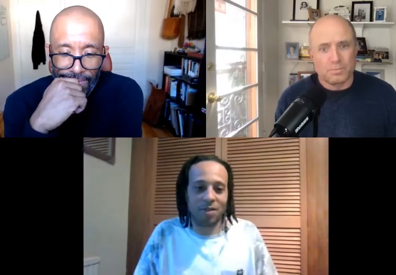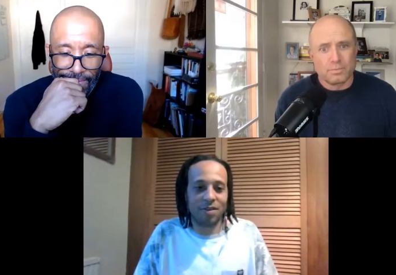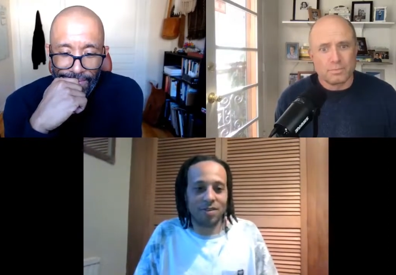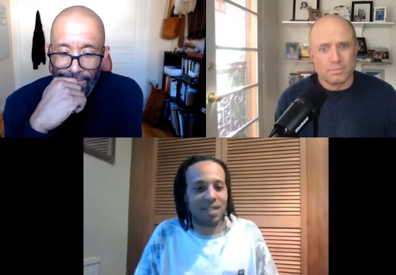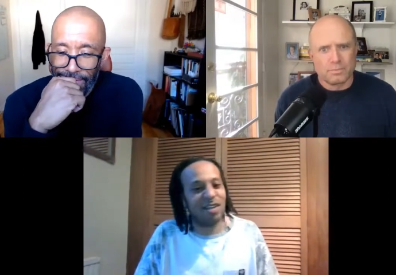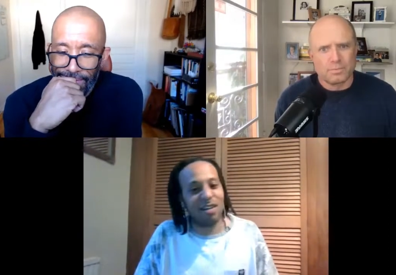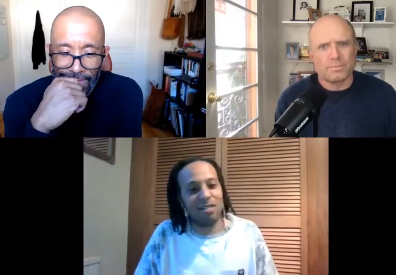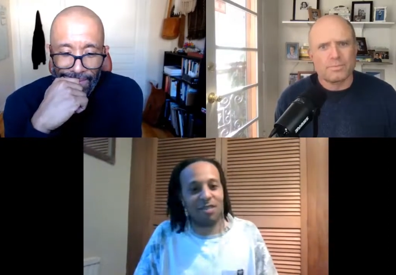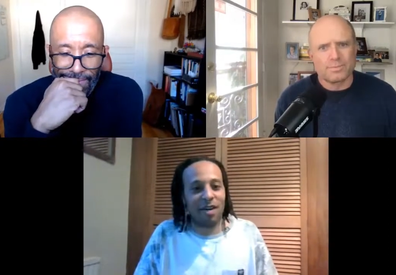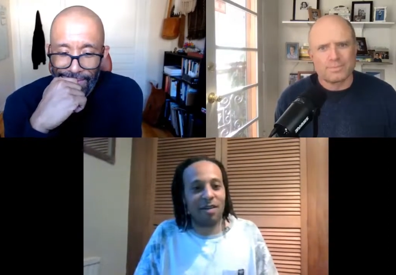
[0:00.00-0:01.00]
Speaker 1: So I was like,
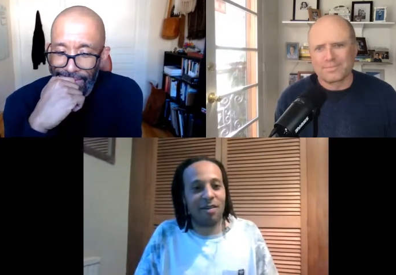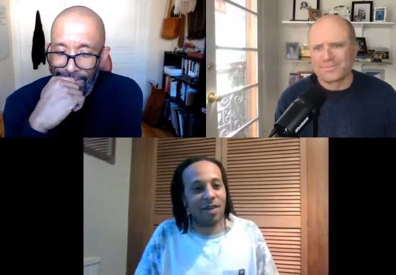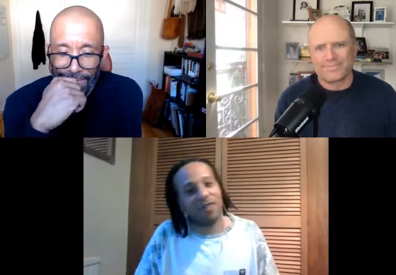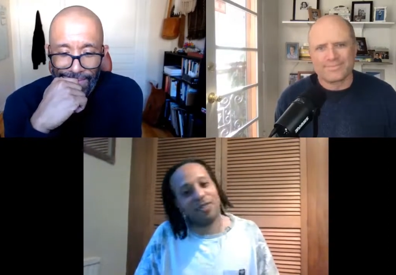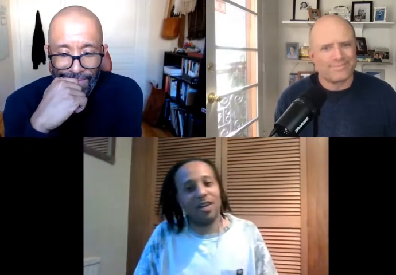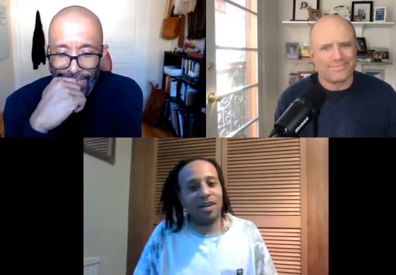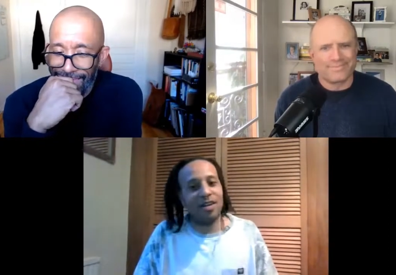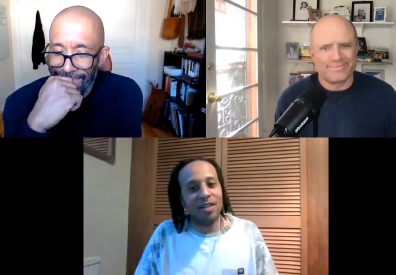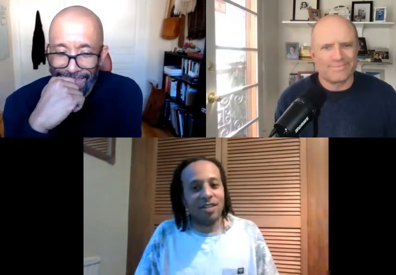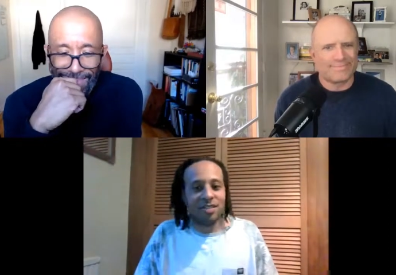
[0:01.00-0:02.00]
oh no, I'm gonna have to
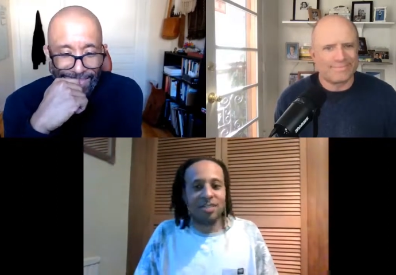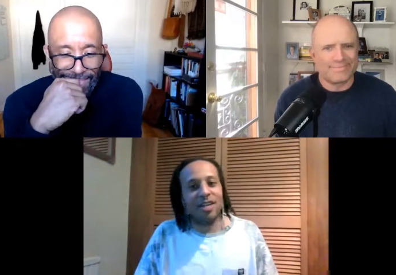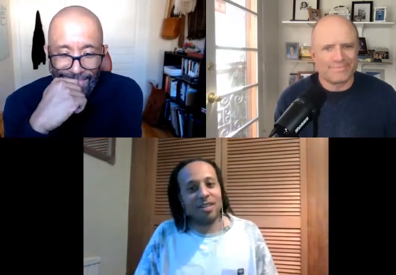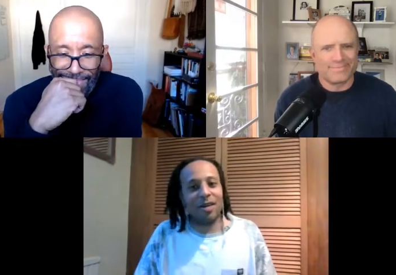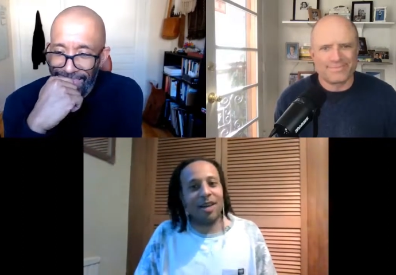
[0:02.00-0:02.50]
change